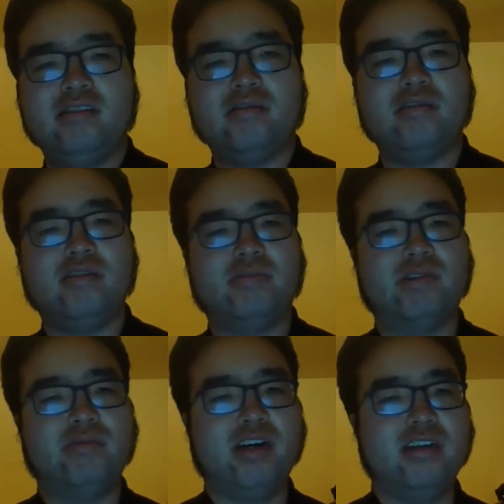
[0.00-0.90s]
due to
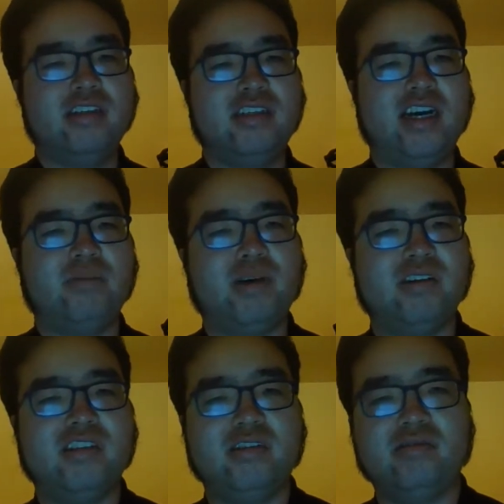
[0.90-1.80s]
number one, John
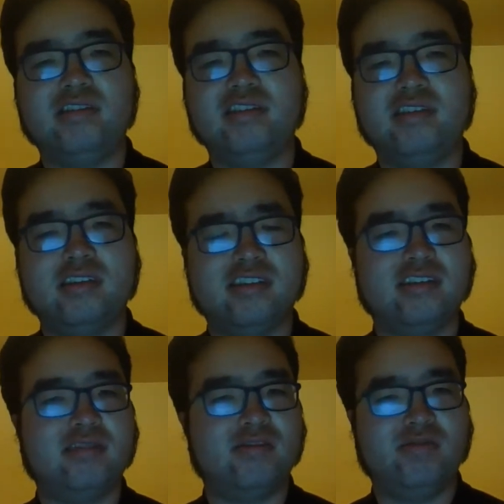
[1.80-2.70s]
Paul Jones's
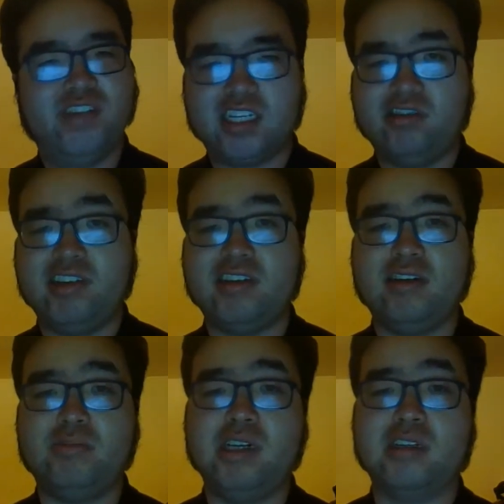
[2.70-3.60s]
successful victories
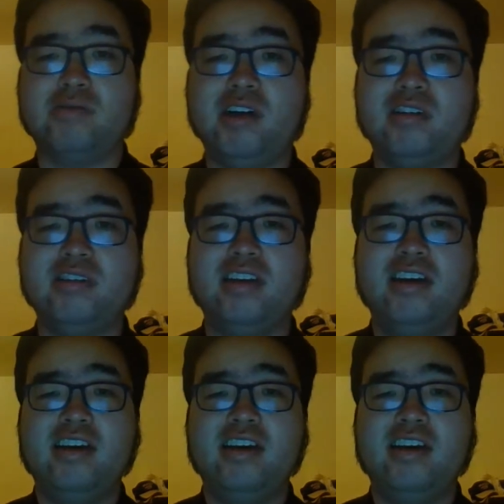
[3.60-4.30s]
near British waters,